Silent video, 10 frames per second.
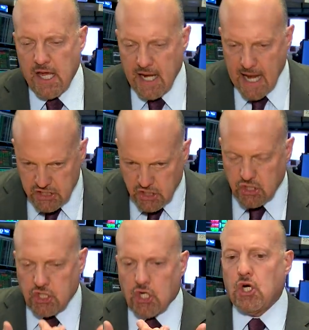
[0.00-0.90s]
It has to
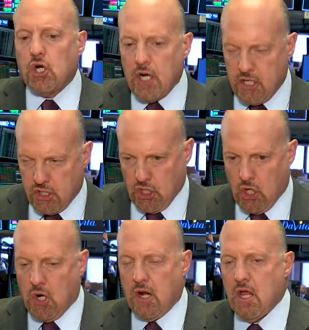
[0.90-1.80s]
churn and
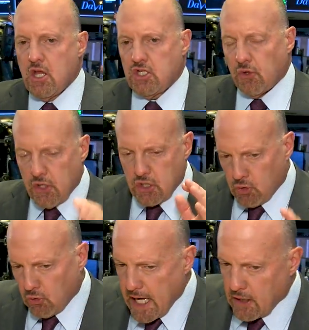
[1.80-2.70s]
churn. So the
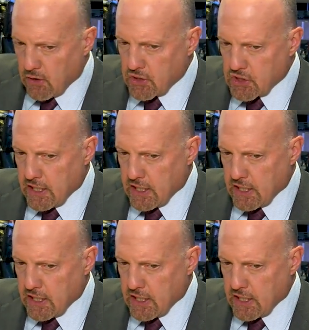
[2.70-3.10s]
traders